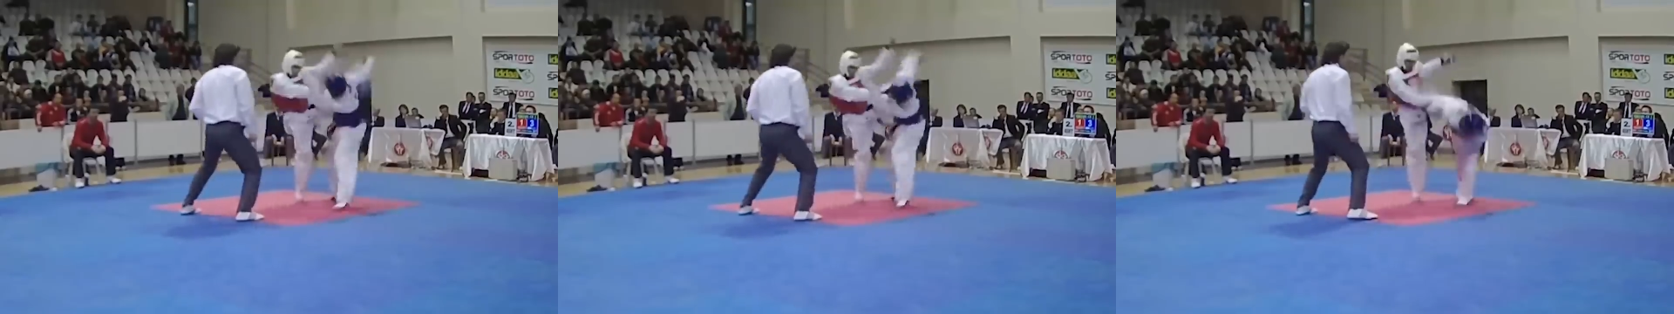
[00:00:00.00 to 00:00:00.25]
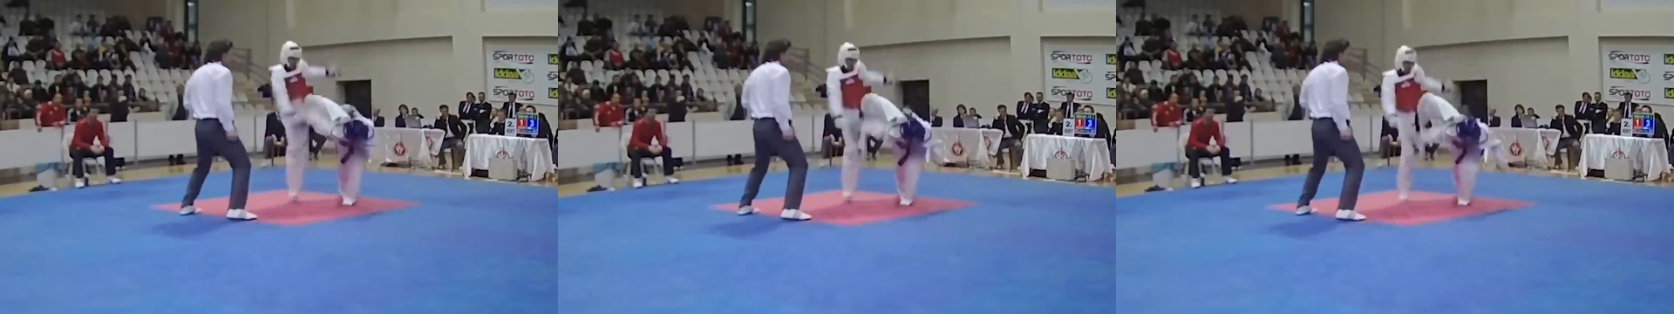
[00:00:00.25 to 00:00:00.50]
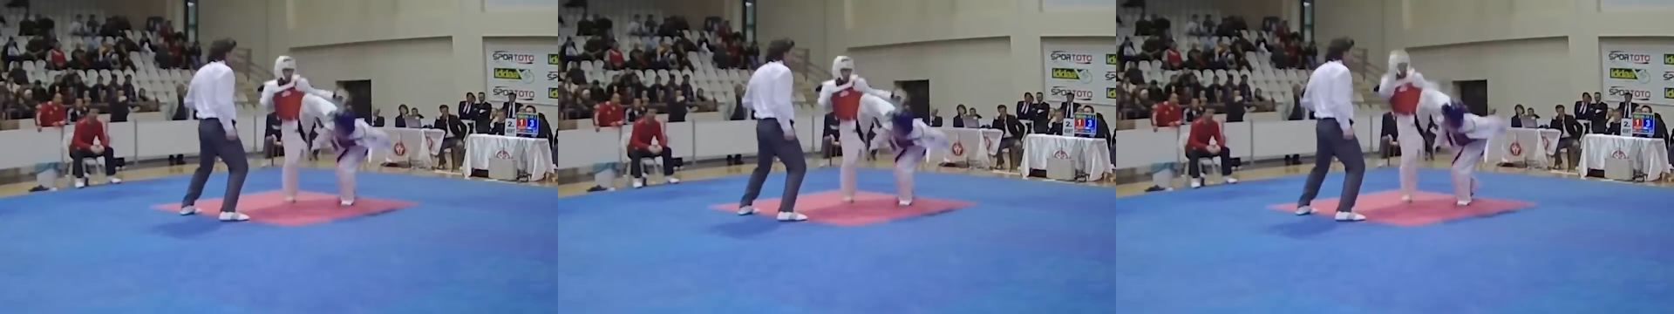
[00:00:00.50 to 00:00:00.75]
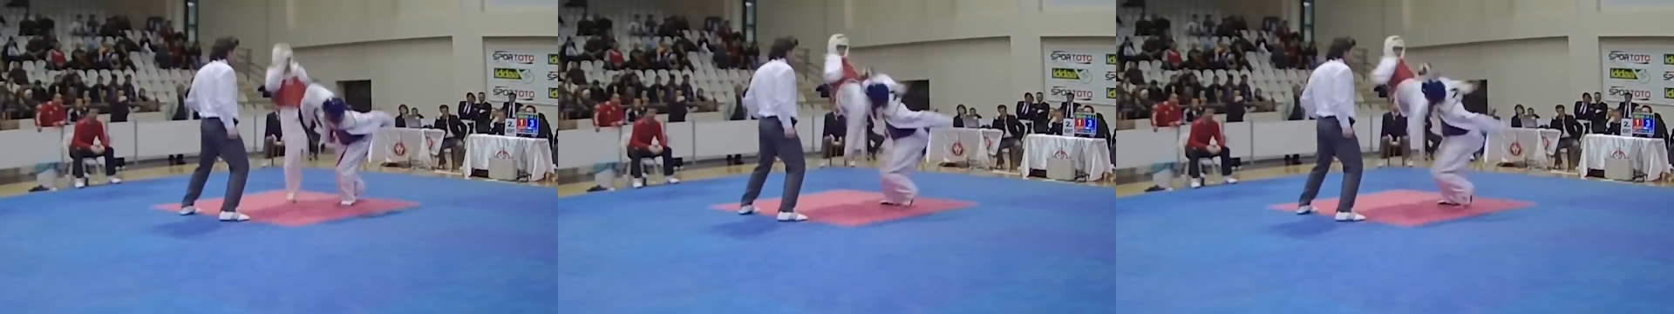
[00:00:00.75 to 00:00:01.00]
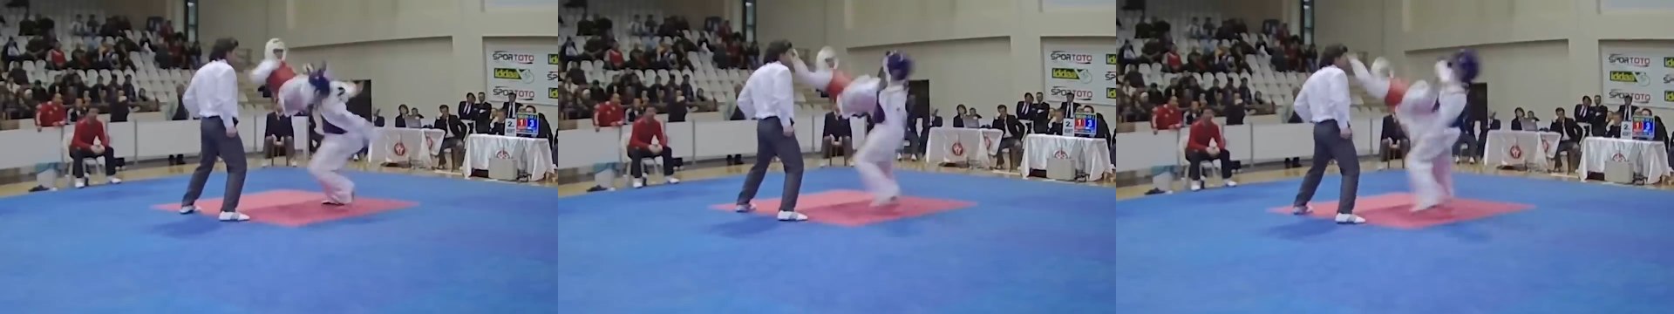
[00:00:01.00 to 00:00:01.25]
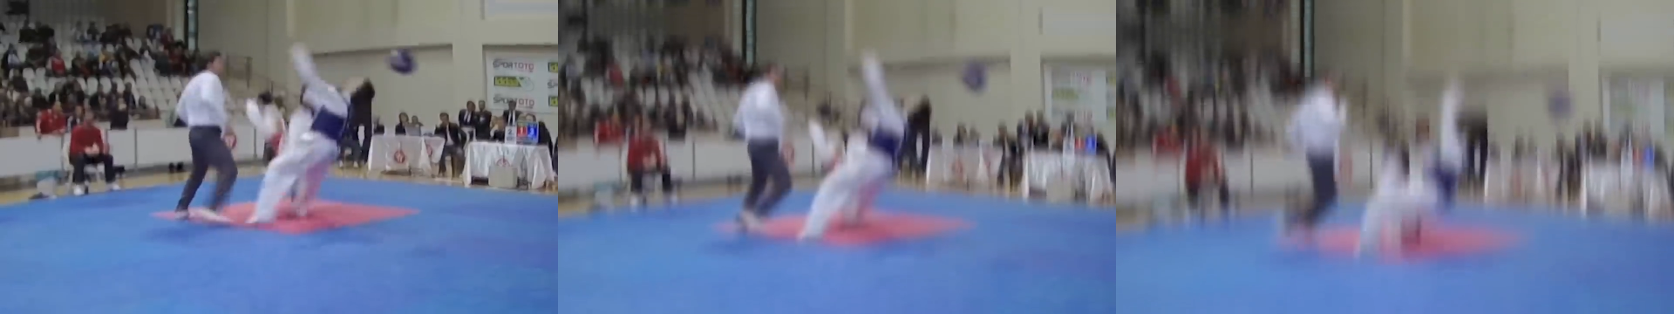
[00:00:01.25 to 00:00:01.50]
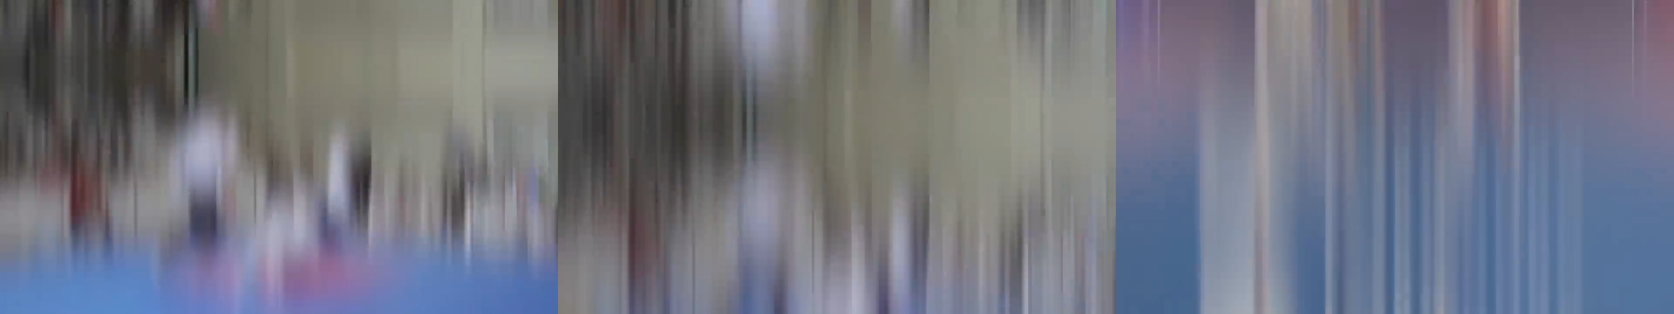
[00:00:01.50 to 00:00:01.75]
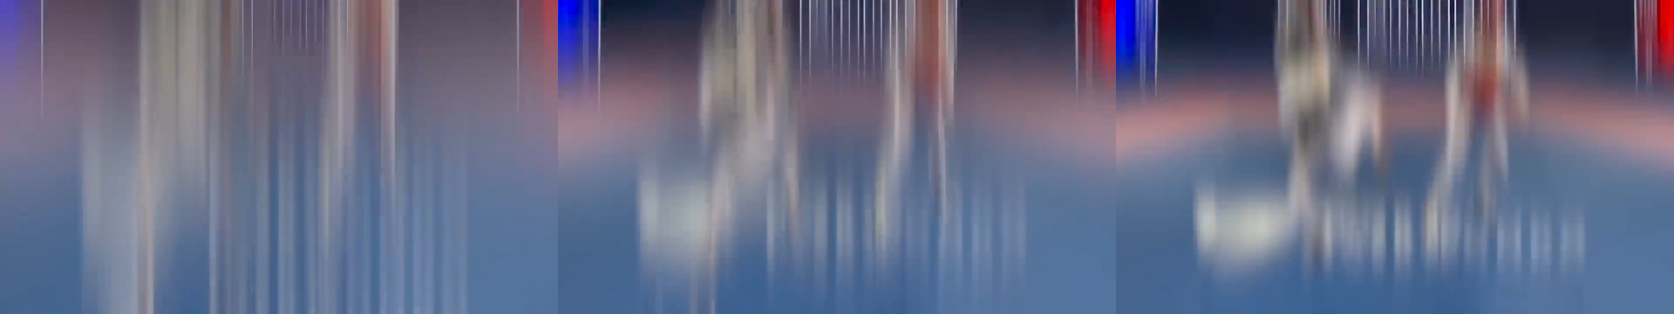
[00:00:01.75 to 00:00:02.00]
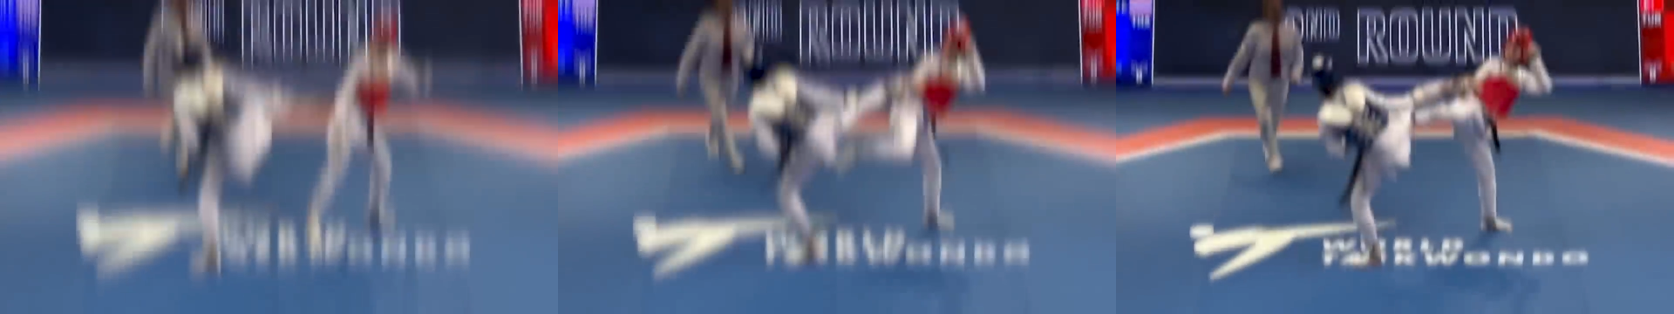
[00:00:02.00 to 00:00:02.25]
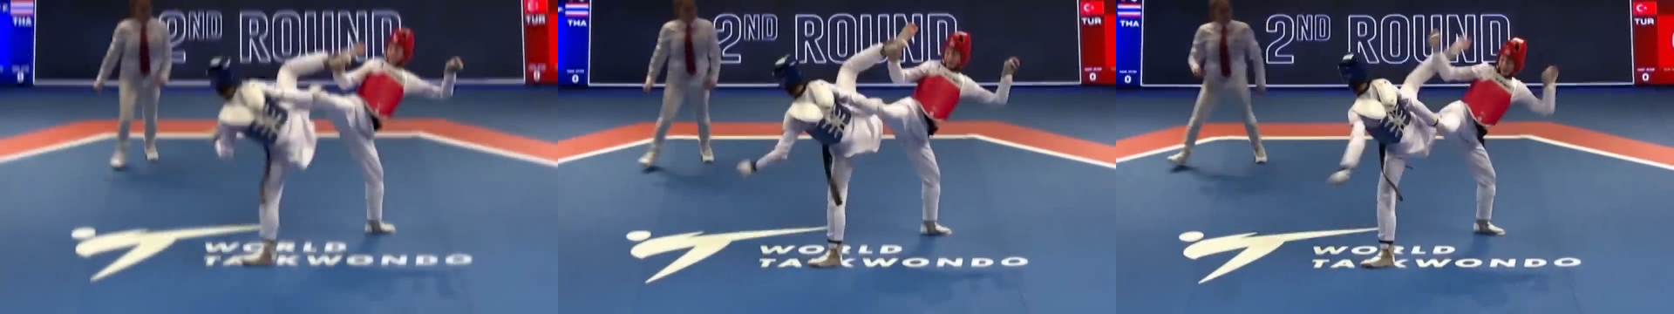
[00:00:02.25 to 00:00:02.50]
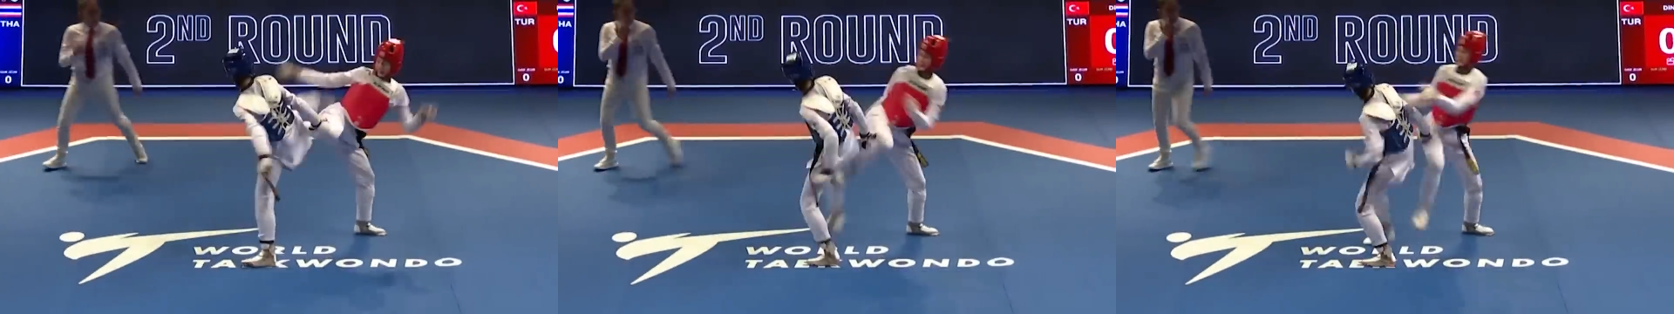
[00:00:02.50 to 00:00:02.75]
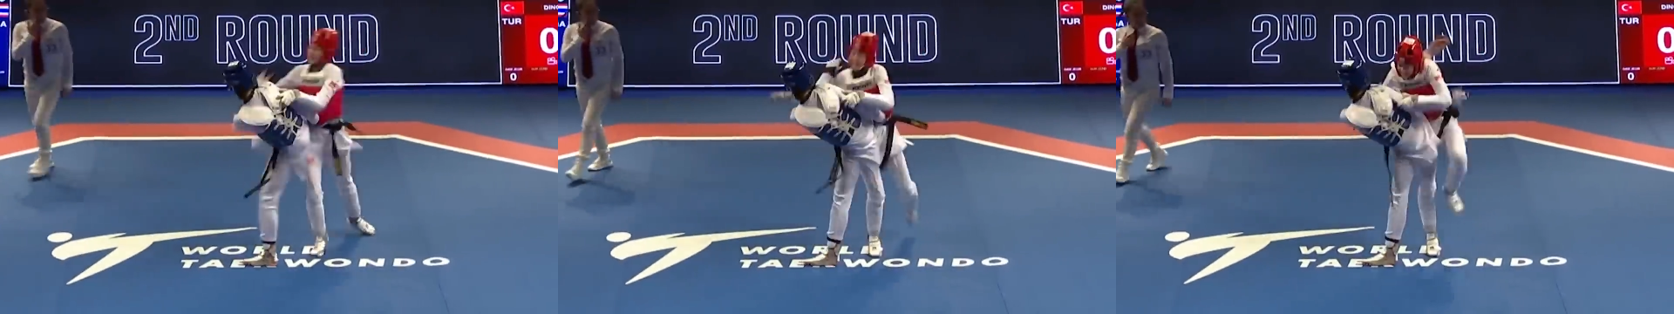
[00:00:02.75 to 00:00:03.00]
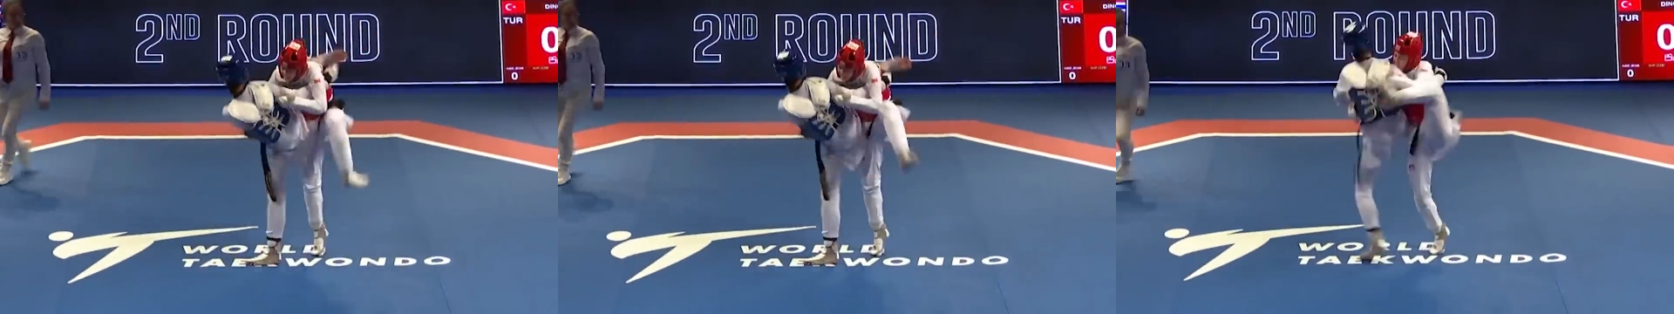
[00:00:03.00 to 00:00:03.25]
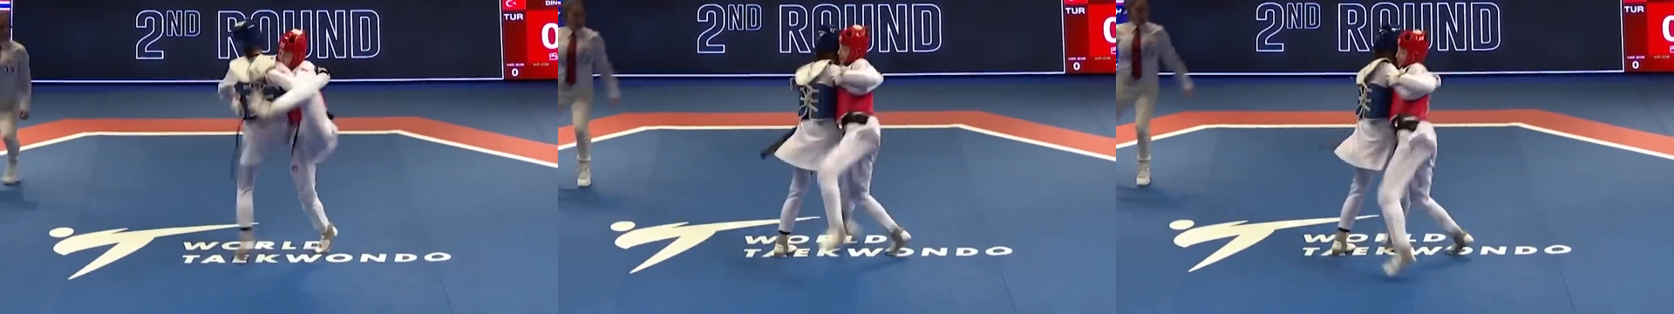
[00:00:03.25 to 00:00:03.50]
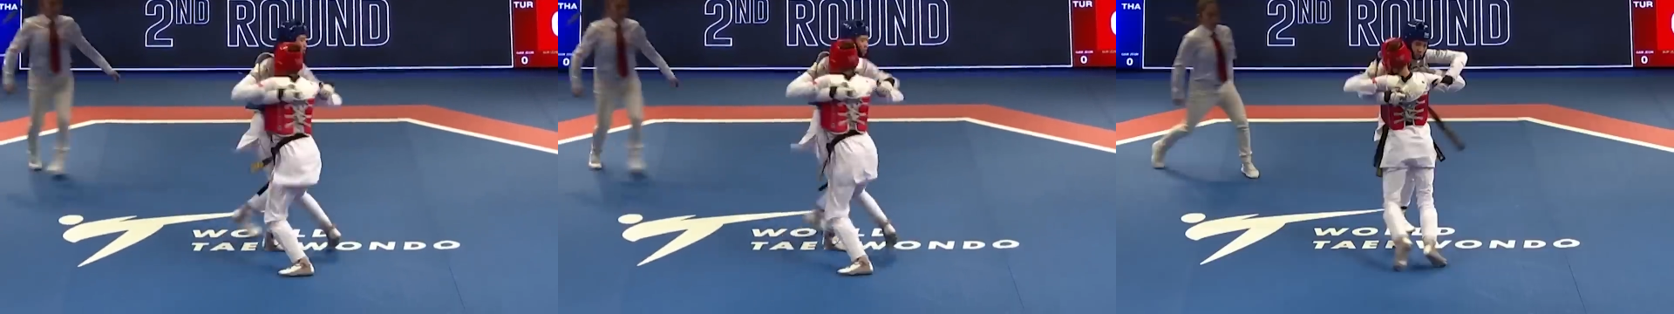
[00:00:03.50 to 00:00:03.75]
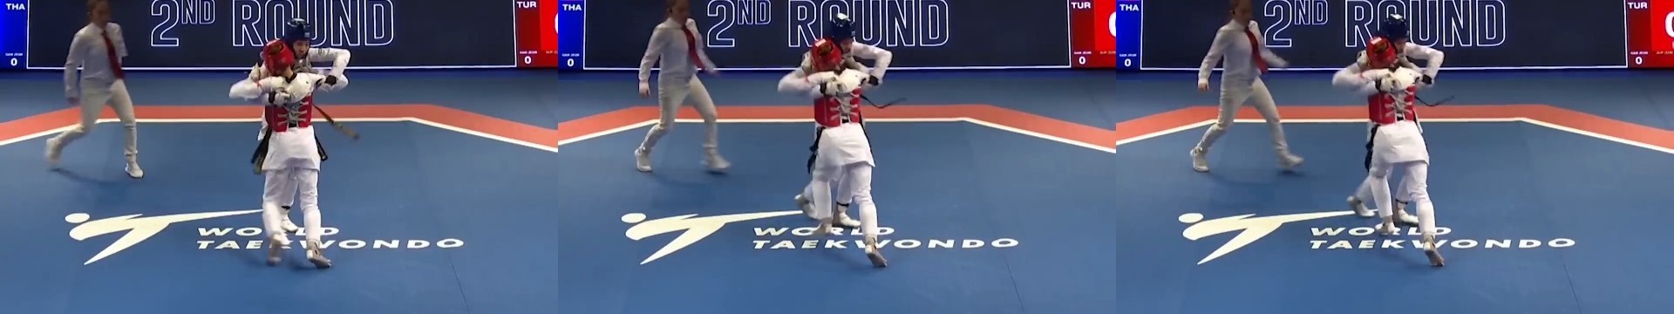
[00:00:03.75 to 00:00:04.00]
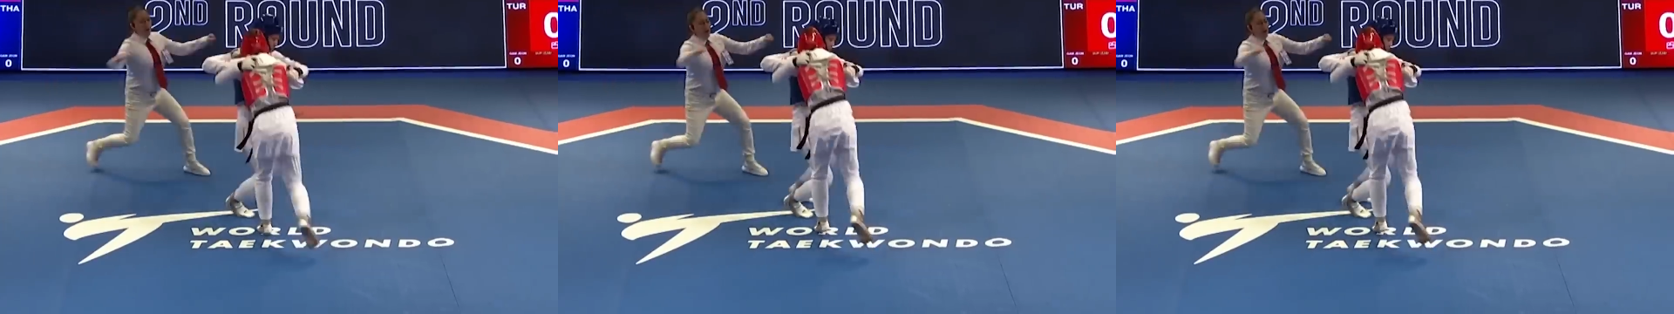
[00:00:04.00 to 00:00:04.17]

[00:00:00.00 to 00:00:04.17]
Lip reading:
(no speaker visible)